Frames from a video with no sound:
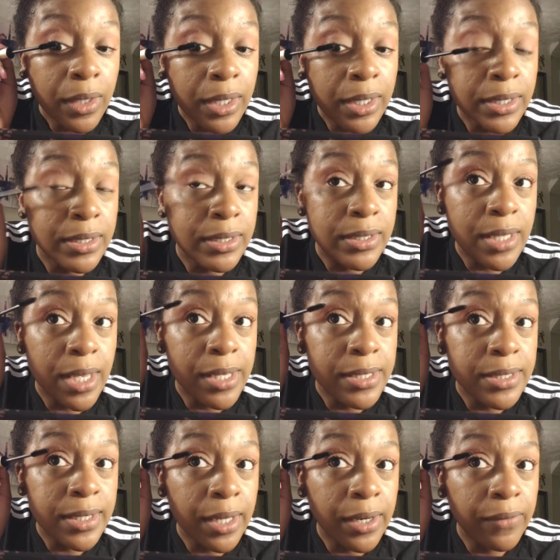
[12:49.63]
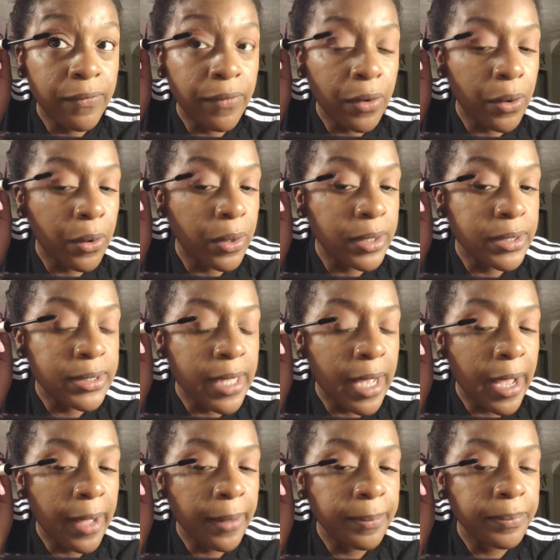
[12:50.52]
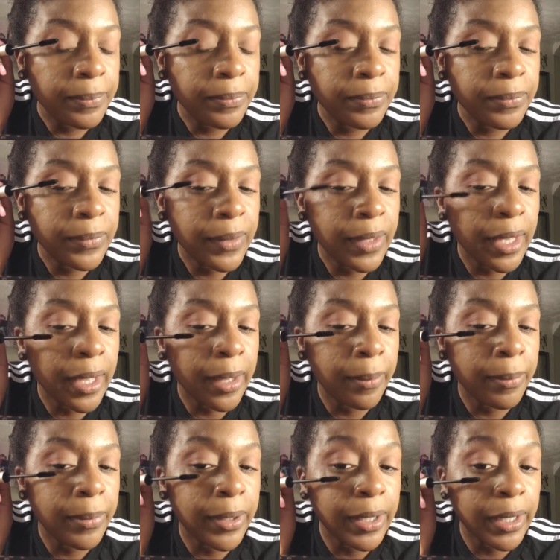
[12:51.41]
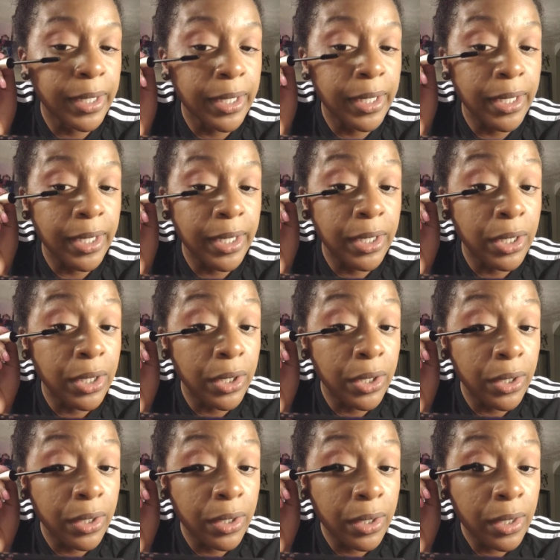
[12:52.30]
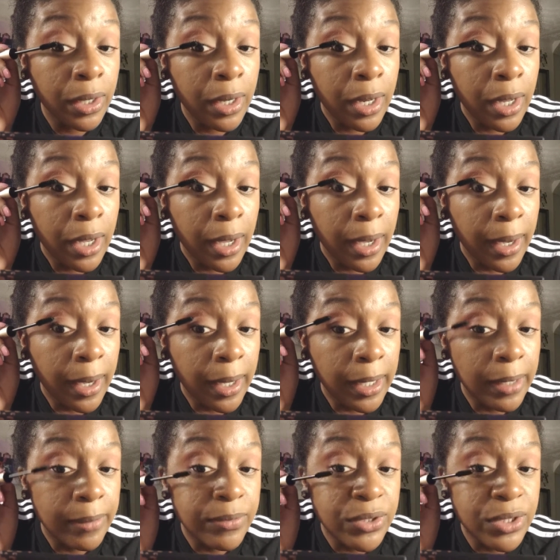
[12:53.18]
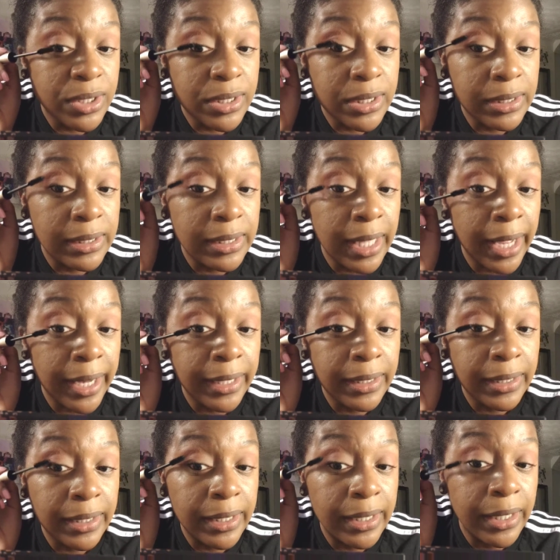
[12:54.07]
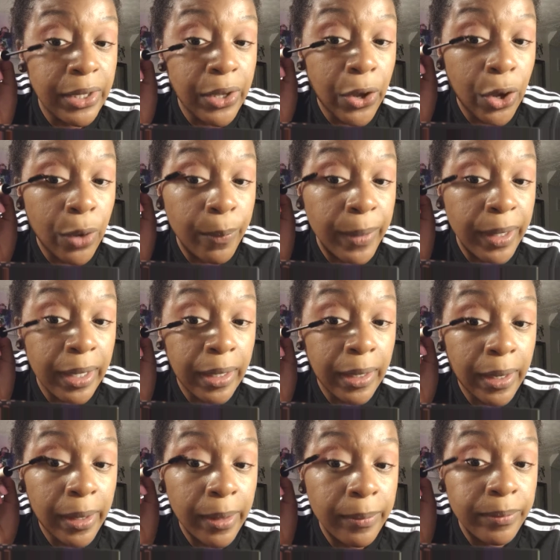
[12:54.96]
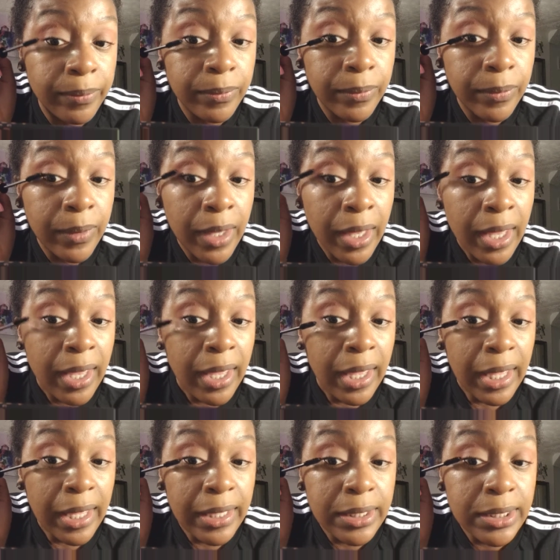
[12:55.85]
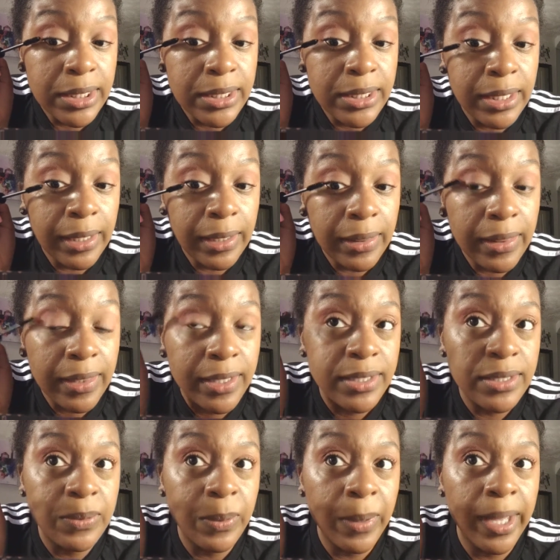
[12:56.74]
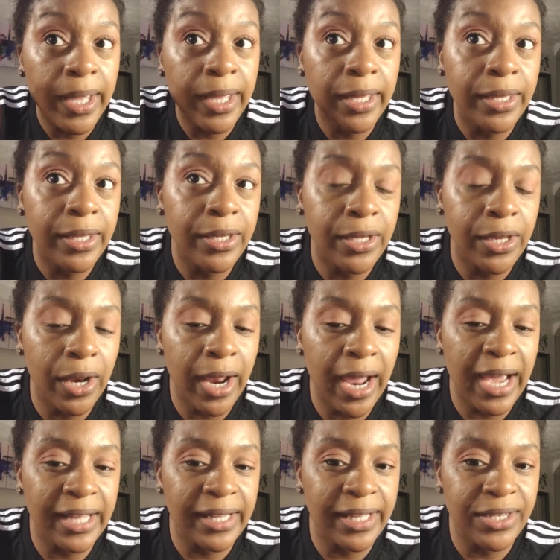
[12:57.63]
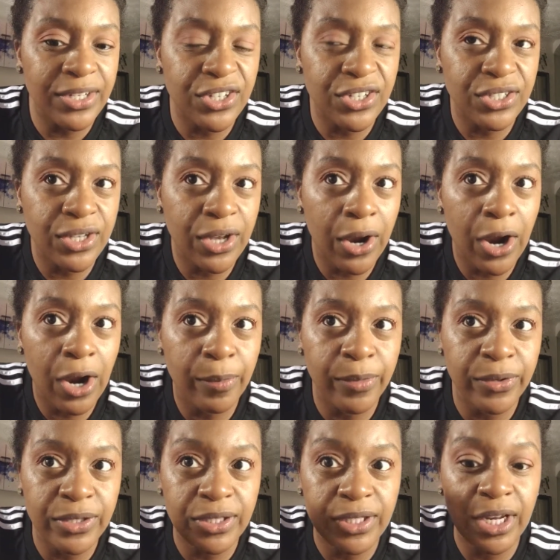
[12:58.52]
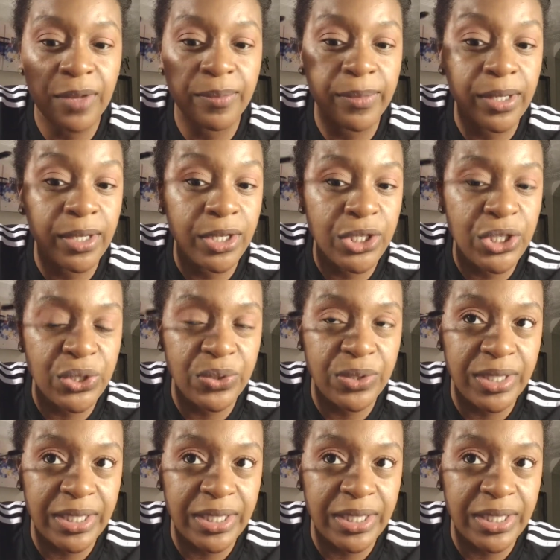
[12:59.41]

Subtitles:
Instead of on top, I'm putting it under, and I'm just lightly combing it up. And see, this way your eyelashes are almost done because you